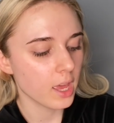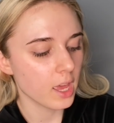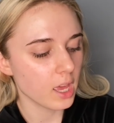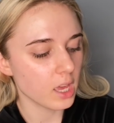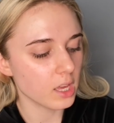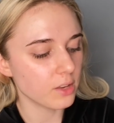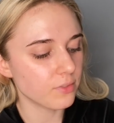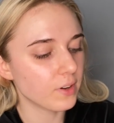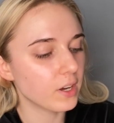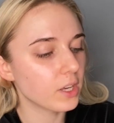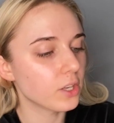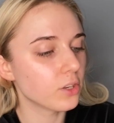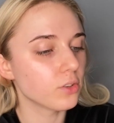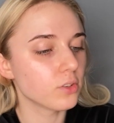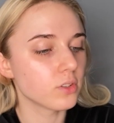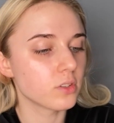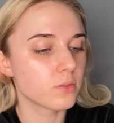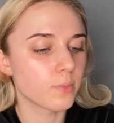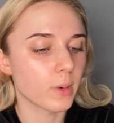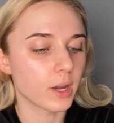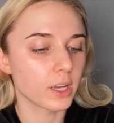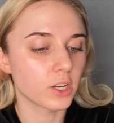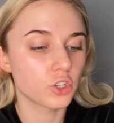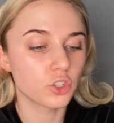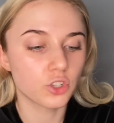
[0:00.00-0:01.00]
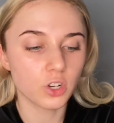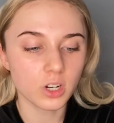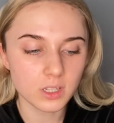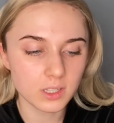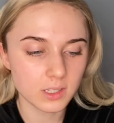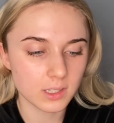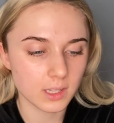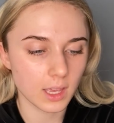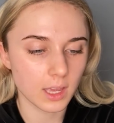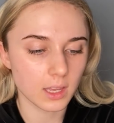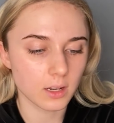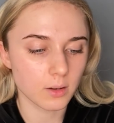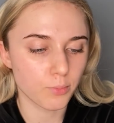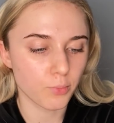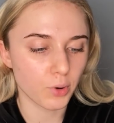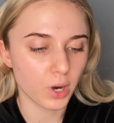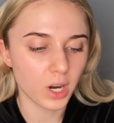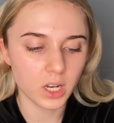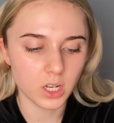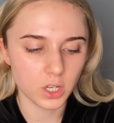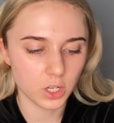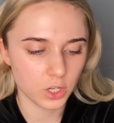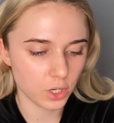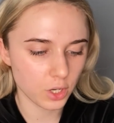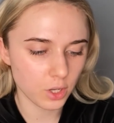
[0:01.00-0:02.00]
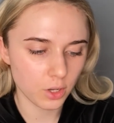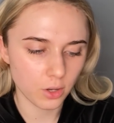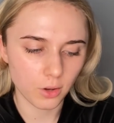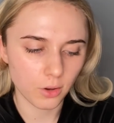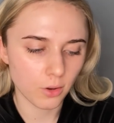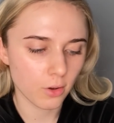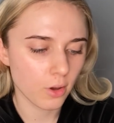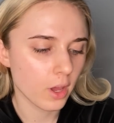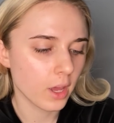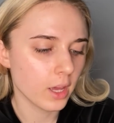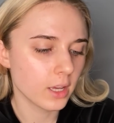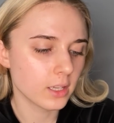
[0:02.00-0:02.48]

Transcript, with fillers: if I use my trusted, brand new,